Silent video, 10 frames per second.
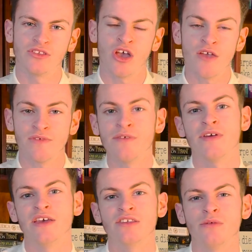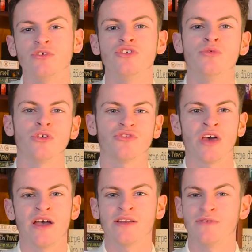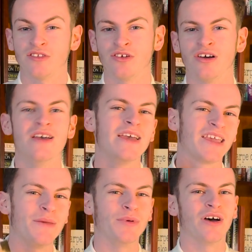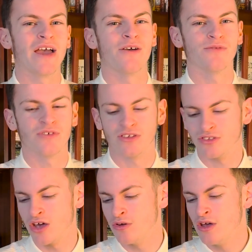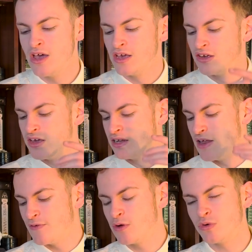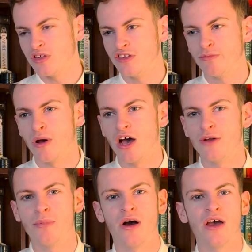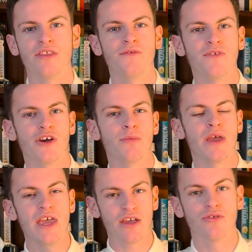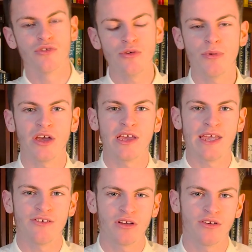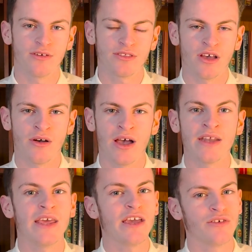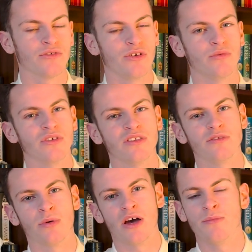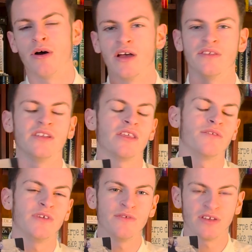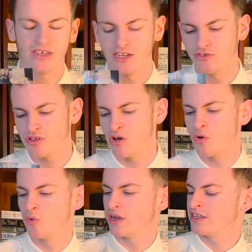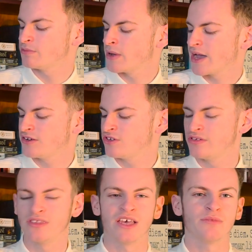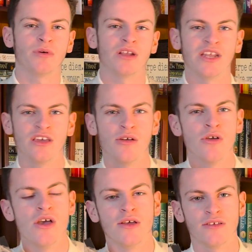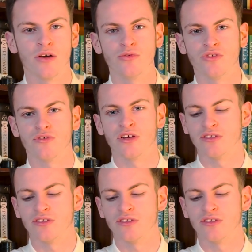So hopefully if it is up, you do watch that, and if it's not, keep an eye out for it. So Living was inspired by the film Ikaru by Akira Kurosawa, and Ikaru was inspired by The Death of Ivan Ilyich. So it all links back to this by Leo Tolstoy.